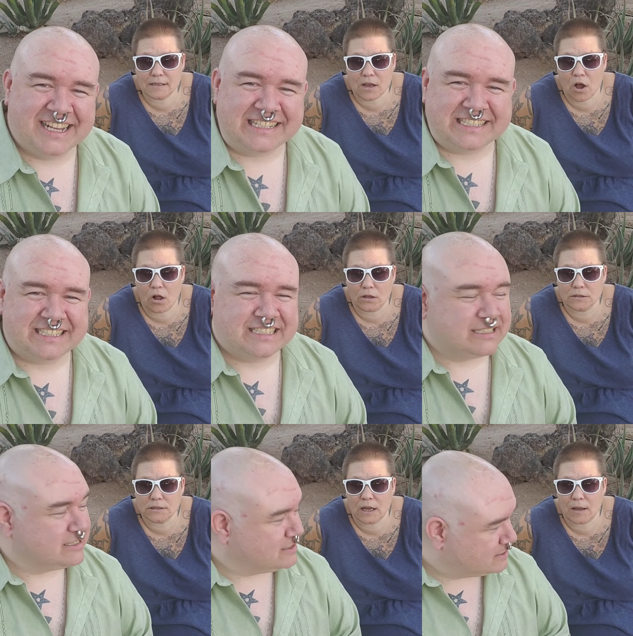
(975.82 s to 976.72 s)

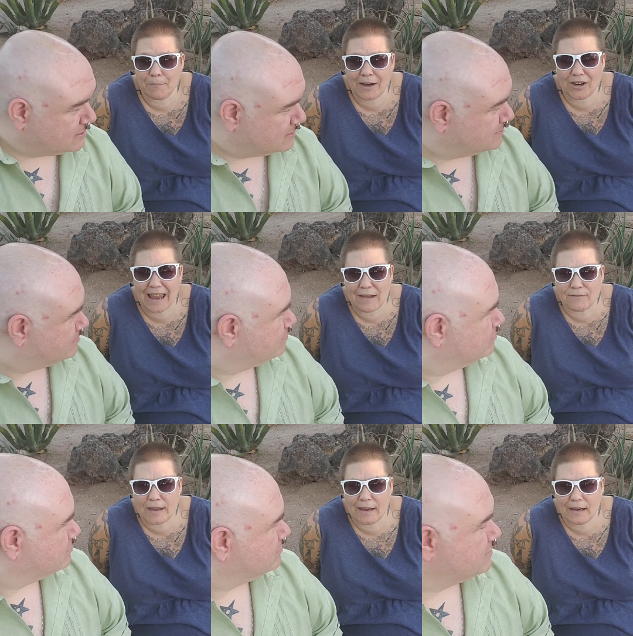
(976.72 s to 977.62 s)
Speaker 1: called um, Bear
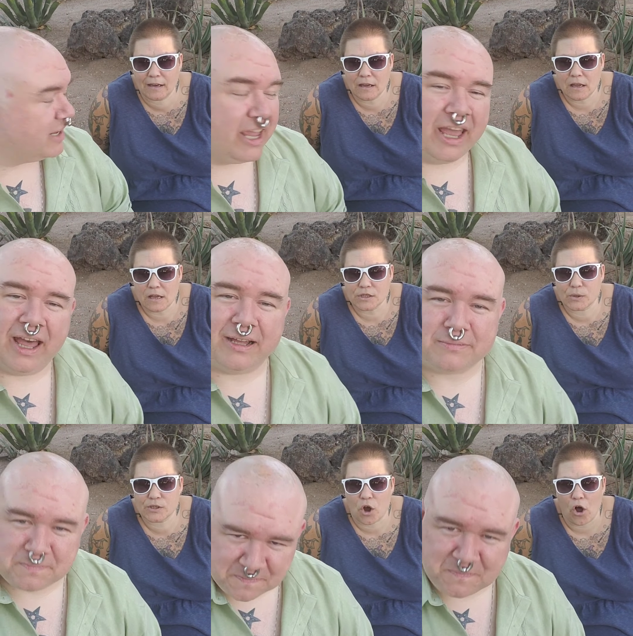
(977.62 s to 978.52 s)
Cafe. Yeah. So
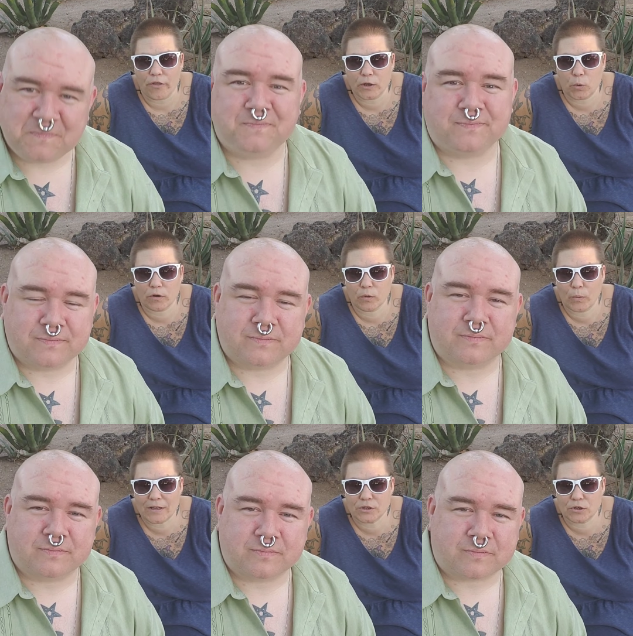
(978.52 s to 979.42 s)
it's all the mm-hmm.
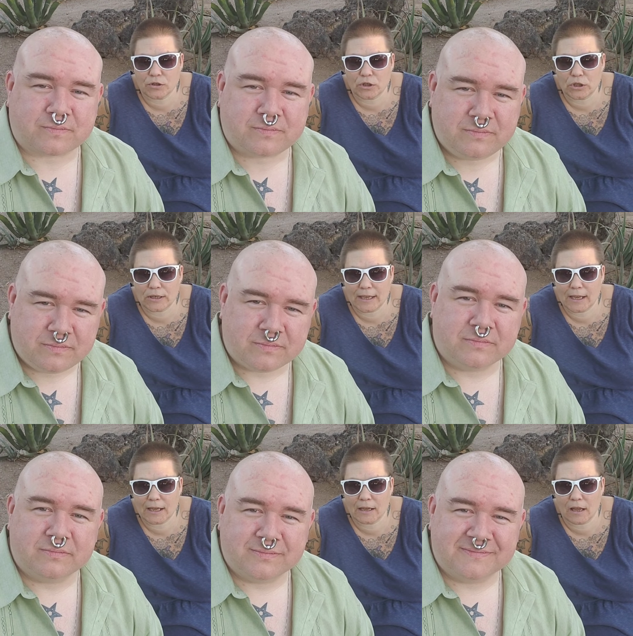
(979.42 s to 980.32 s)
northwestern
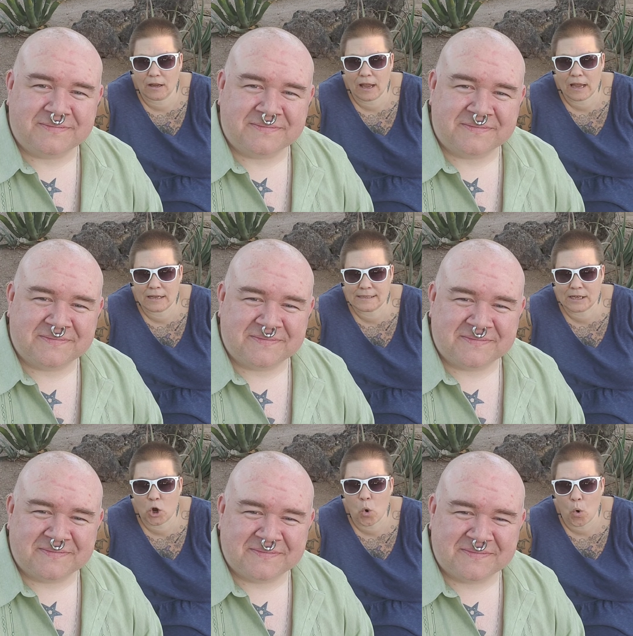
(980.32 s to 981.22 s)
looking
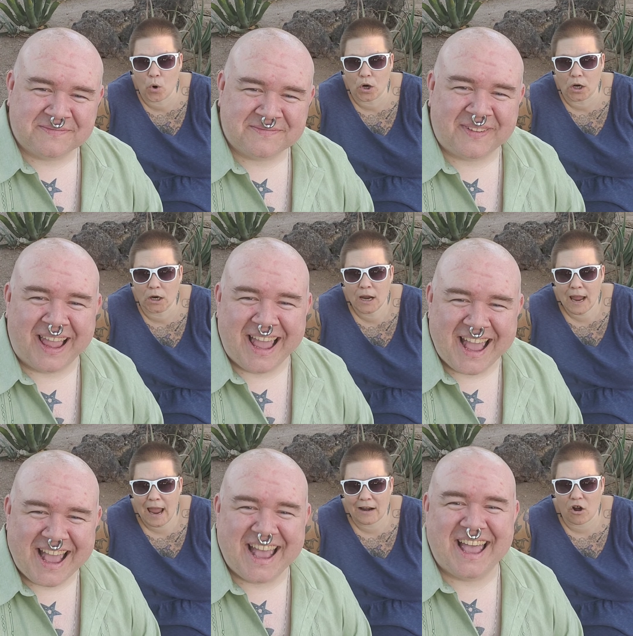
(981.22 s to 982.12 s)
decor
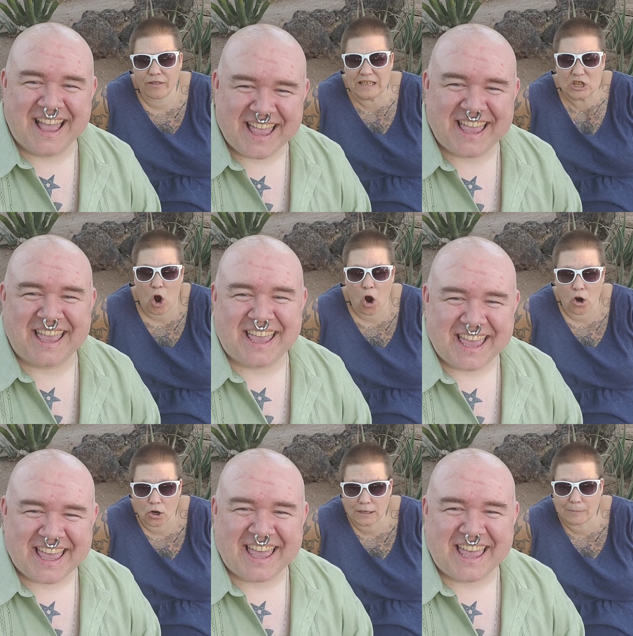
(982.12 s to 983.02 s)
and all these
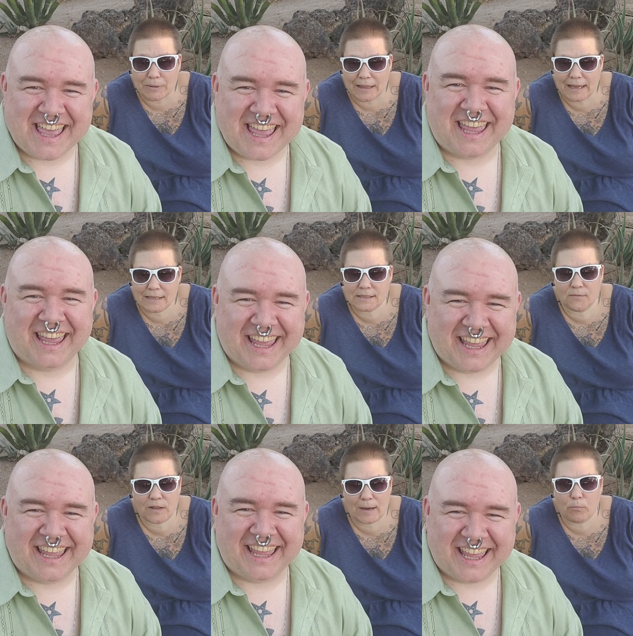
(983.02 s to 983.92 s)
hearty plates
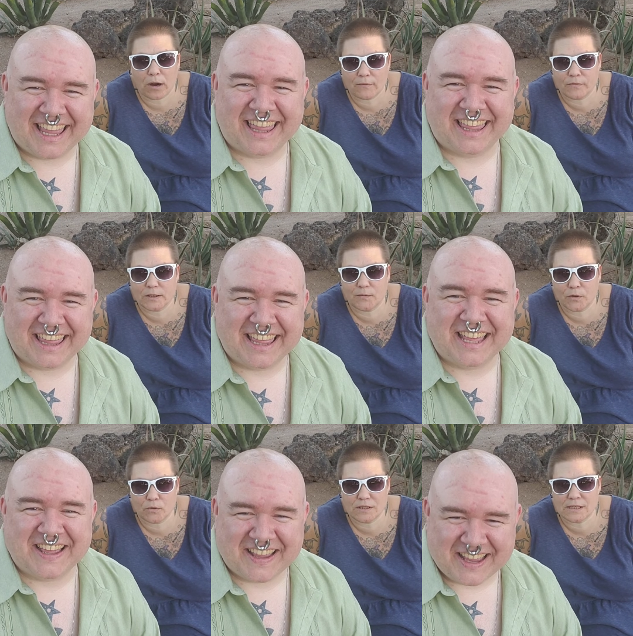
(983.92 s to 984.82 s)
of like breakfast
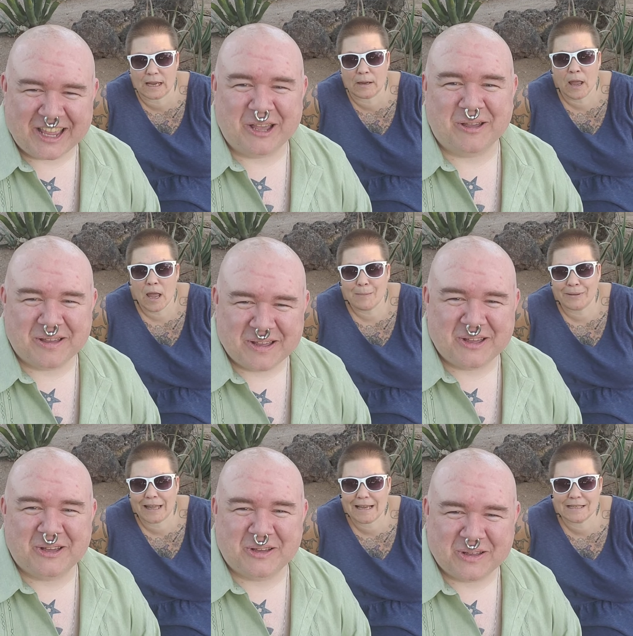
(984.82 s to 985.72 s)
foods. It's like
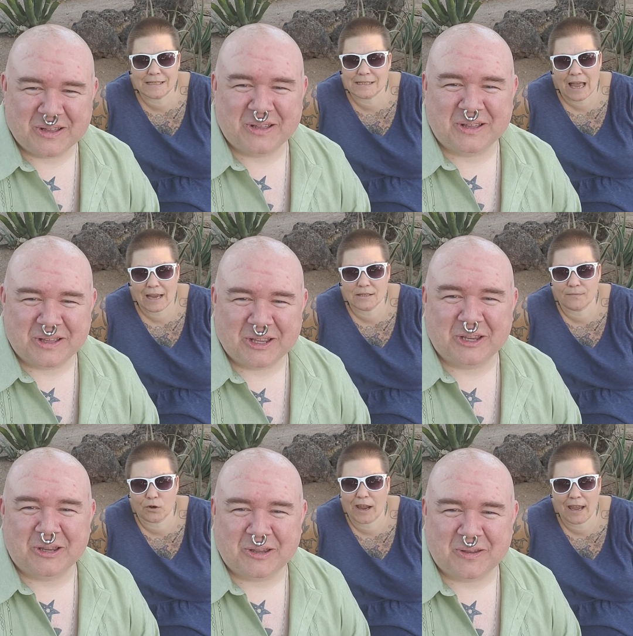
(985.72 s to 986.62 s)
plates the size
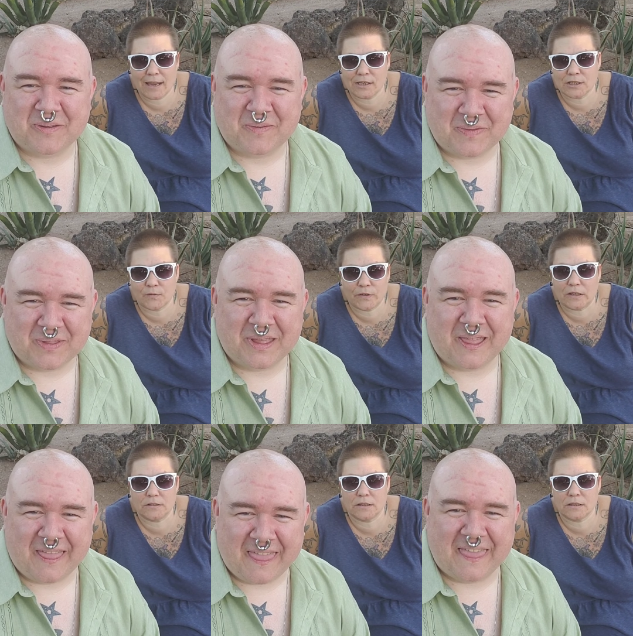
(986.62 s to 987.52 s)
of your head just
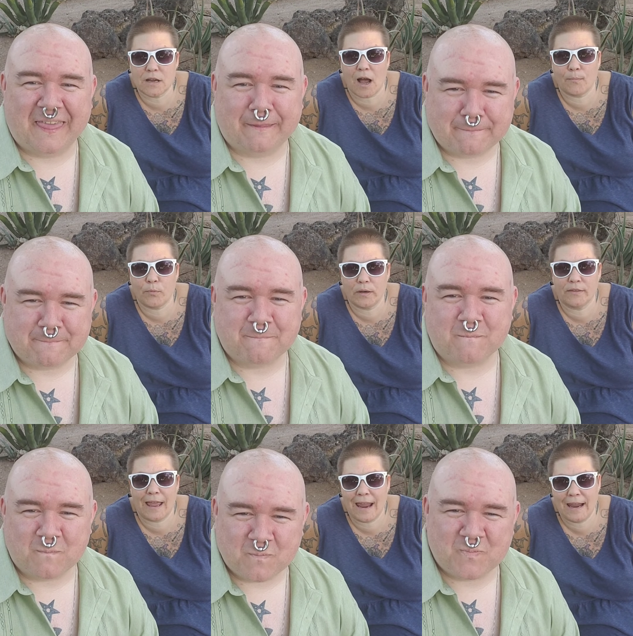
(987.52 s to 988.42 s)
filled to the top with
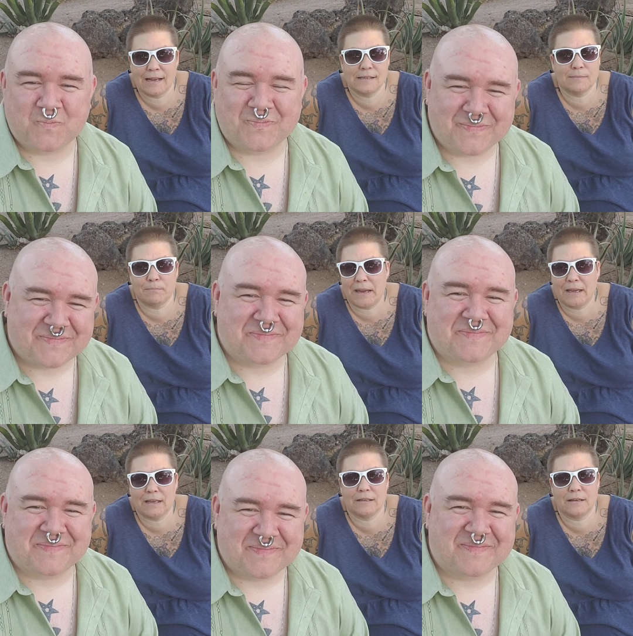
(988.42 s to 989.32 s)
eggs and
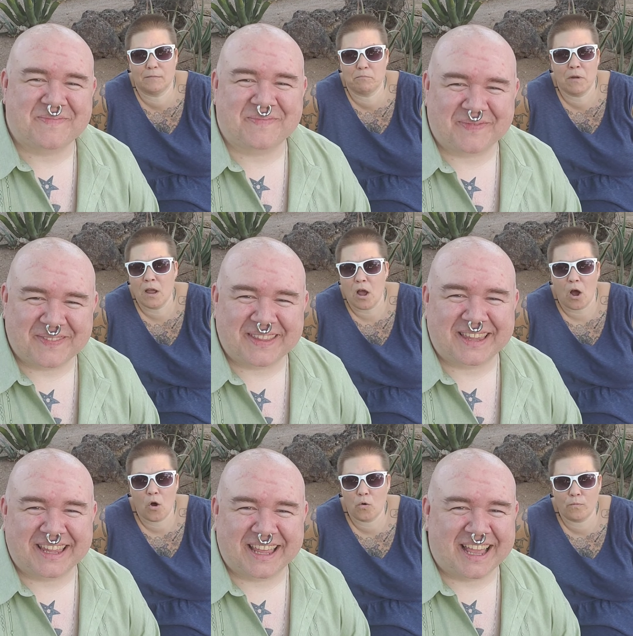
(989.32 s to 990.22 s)
bacon and
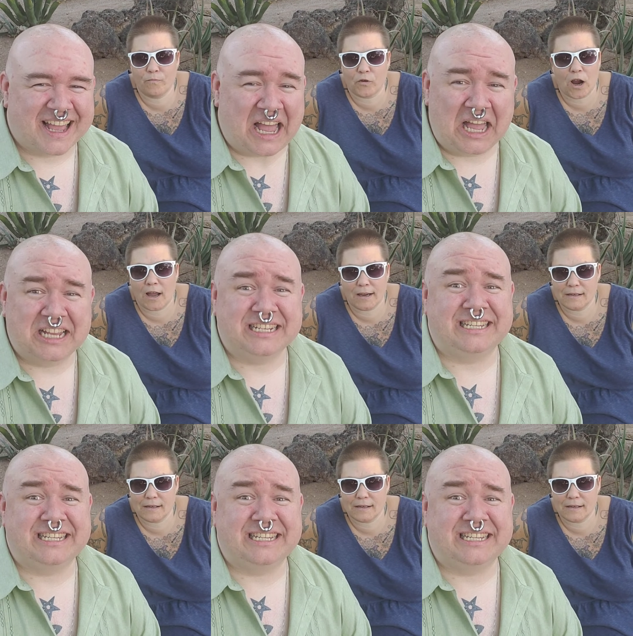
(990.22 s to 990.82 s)
home fries.